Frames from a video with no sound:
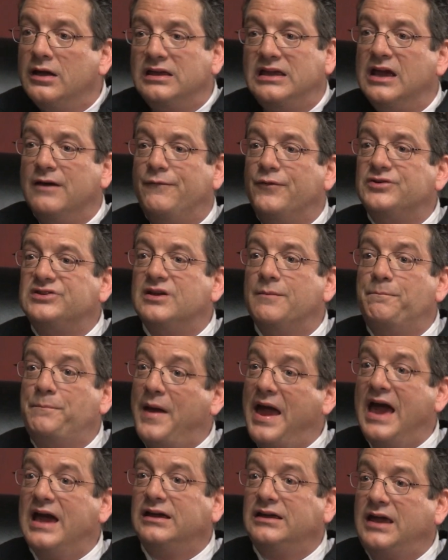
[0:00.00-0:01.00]
Give her some
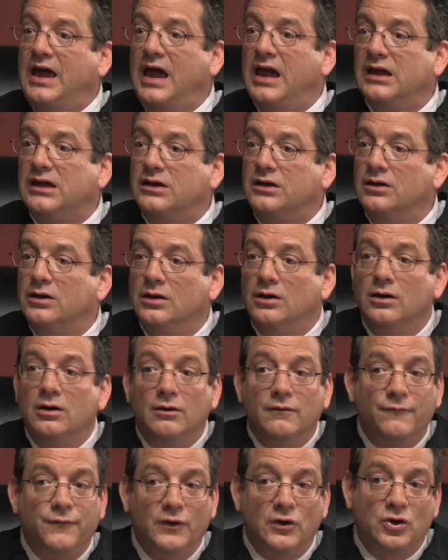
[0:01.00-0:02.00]
pancake,
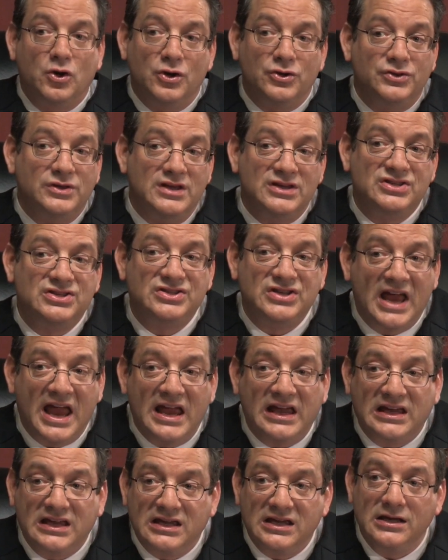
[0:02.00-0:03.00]
for goodness
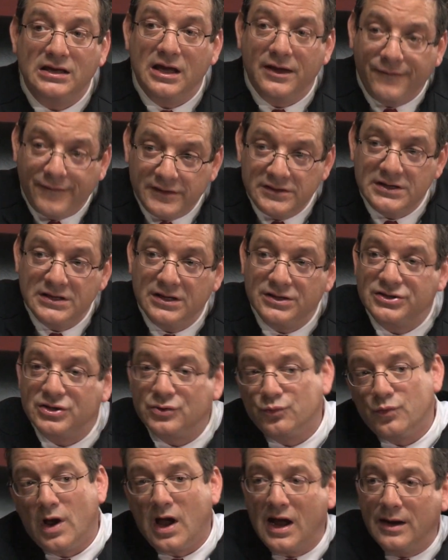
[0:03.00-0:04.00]
sake, if you needed
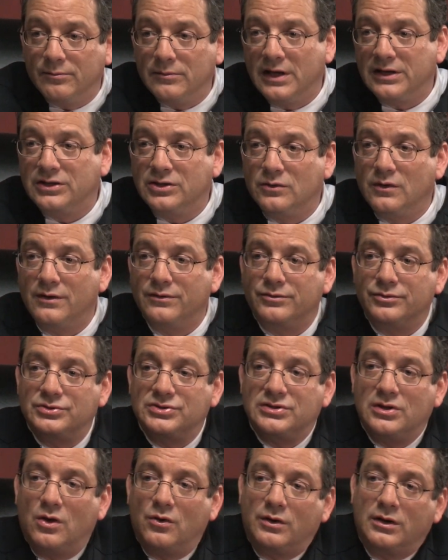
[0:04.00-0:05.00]
to rhyme like your other
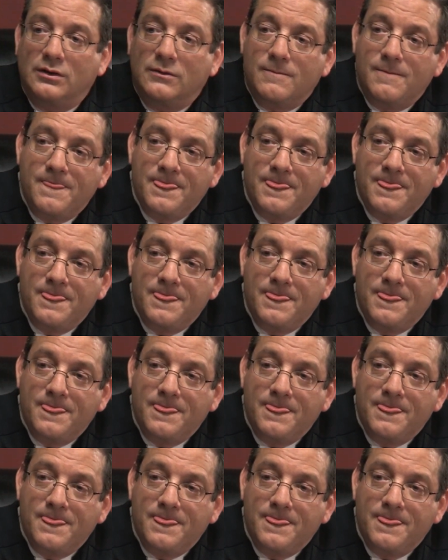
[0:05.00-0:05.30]
slogan.